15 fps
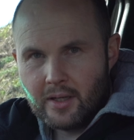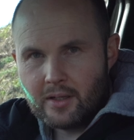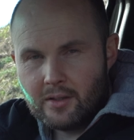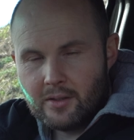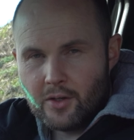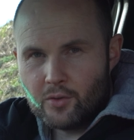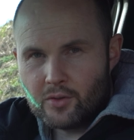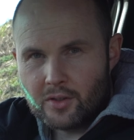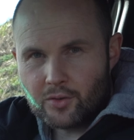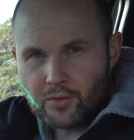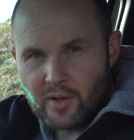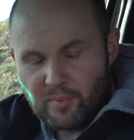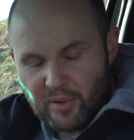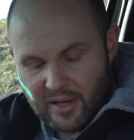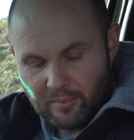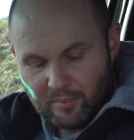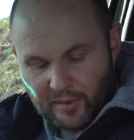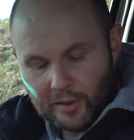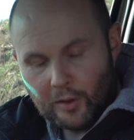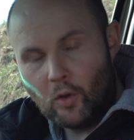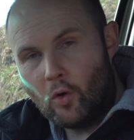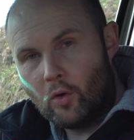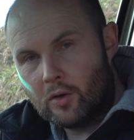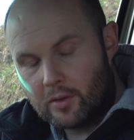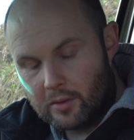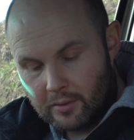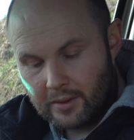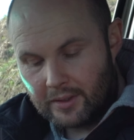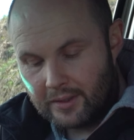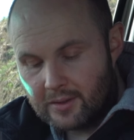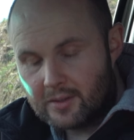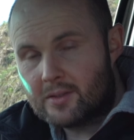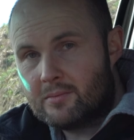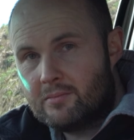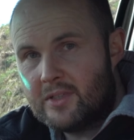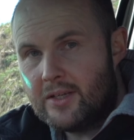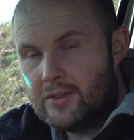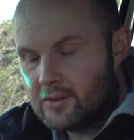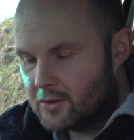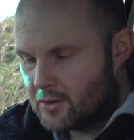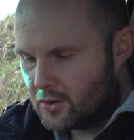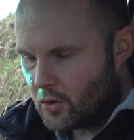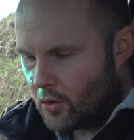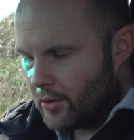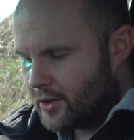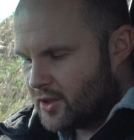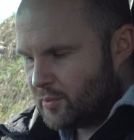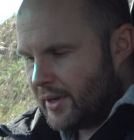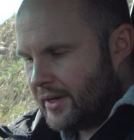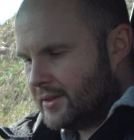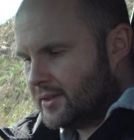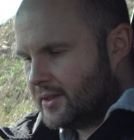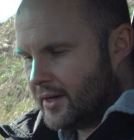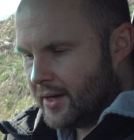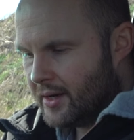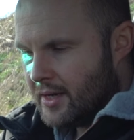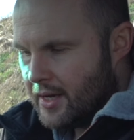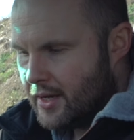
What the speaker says: can use a 3-pin plug, and that's decent storage space there.